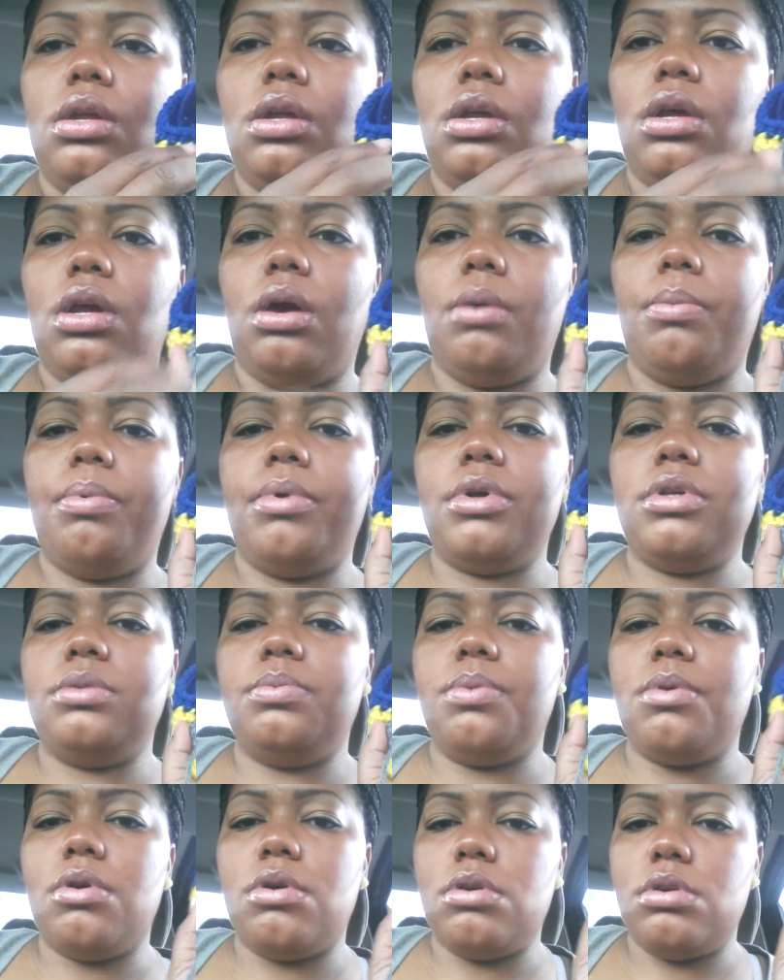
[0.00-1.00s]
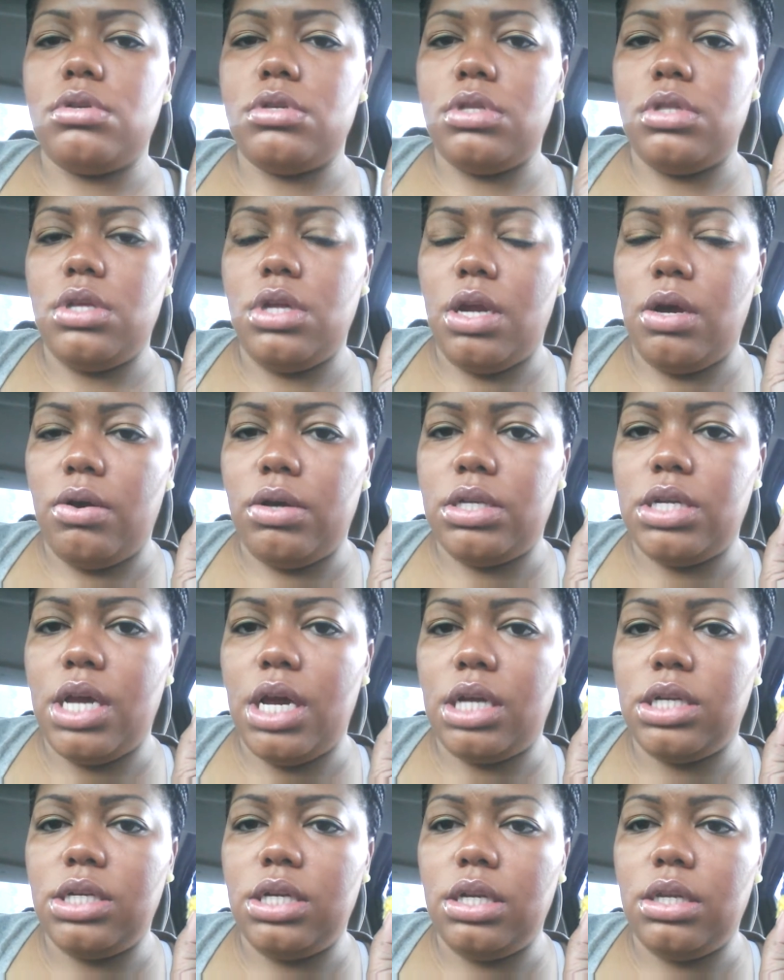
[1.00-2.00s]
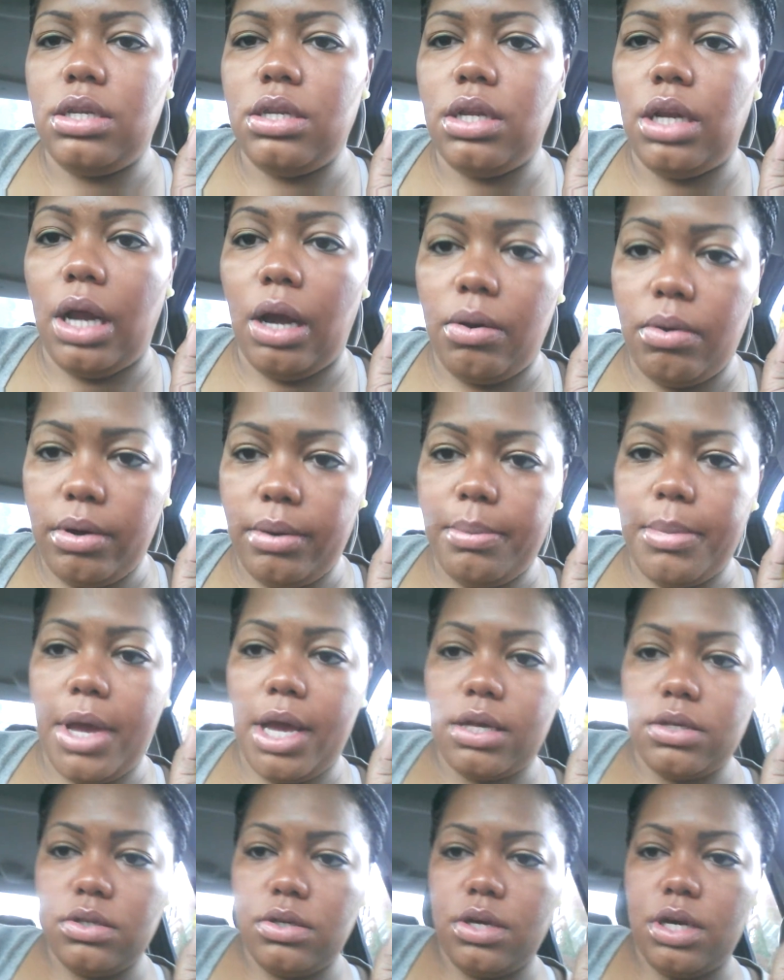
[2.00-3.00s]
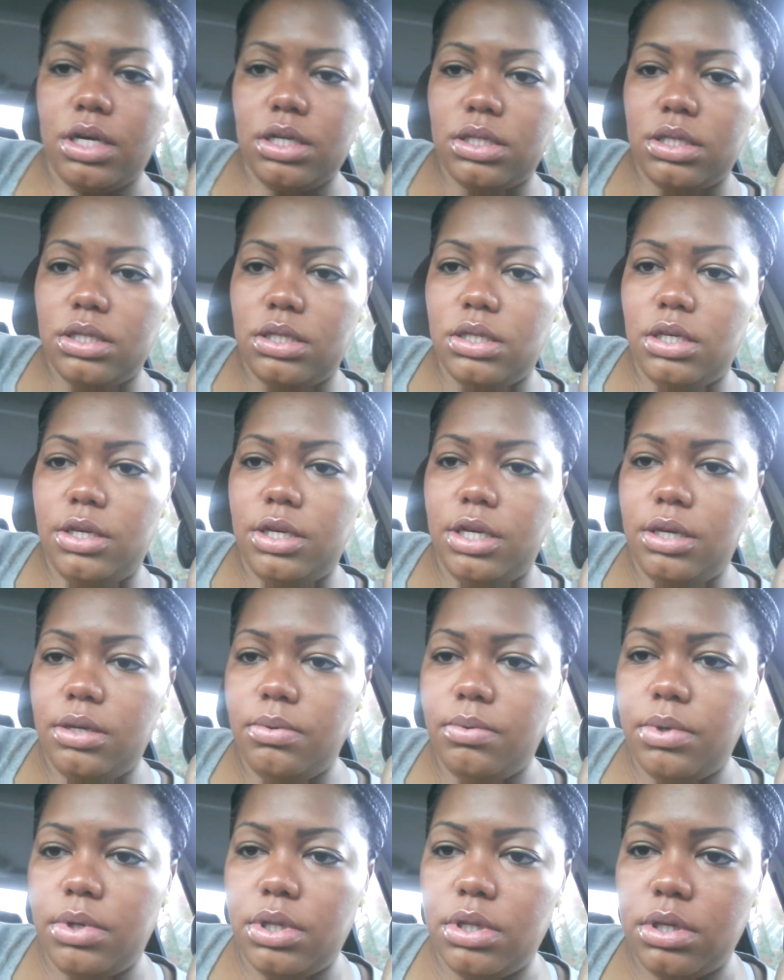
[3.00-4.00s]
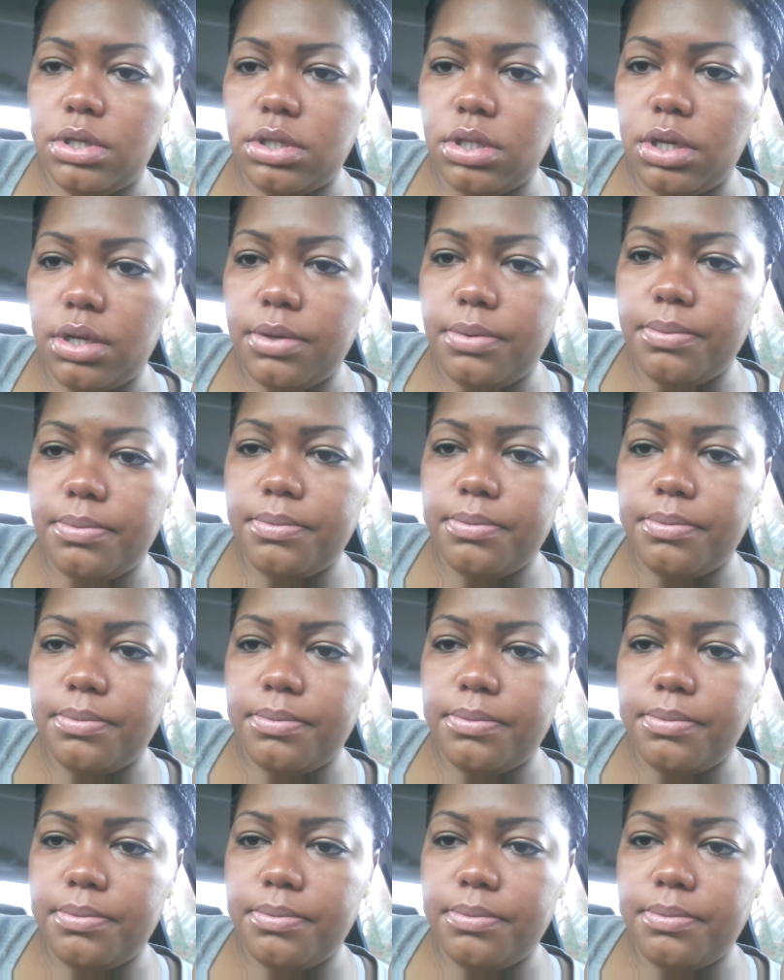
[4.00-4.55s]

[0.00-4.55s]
I'll press pause and then I'll attach it, and then I'll come back so you guys can see what it looks like.